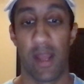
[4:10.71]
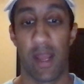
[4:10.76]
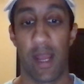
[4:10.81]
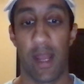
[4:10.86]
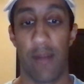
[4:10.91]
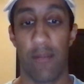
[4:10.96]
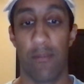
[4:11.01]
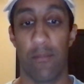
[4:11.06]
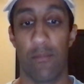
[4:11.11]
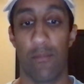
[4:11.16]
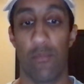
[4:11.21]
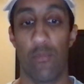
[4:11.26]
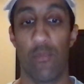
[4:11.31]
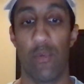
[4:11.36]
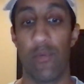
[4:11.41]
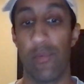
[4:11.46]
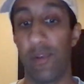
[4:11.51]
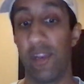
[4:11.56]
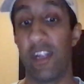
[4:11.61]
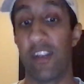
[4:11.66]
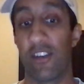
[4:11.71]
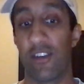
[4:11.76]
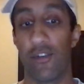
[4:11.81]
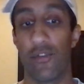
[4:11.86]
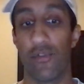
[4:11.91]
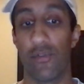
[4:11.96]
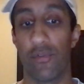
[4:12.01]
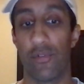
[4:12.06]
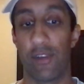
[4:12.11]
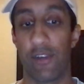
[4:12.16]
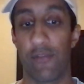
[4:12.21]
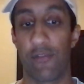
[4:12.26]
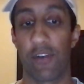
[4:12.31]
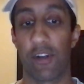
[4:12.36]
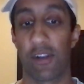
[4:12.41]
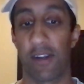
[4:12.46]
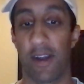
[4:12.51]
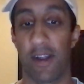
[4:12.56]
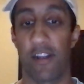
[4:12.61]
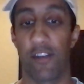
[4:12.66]
And we would need to do
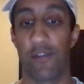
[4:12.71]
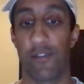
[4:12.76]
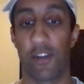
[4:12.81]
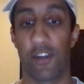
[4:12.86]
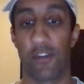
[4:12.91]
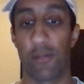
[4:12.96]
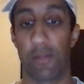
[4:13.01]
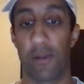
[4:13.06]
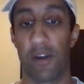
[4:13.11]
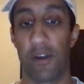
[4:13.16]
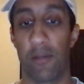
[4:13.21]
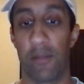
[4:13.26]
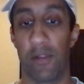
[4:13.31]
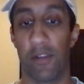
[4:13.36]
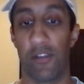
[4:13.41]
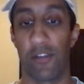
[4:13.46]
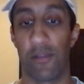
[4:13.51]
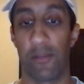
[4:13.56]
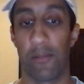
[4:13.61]
different kinds of experiments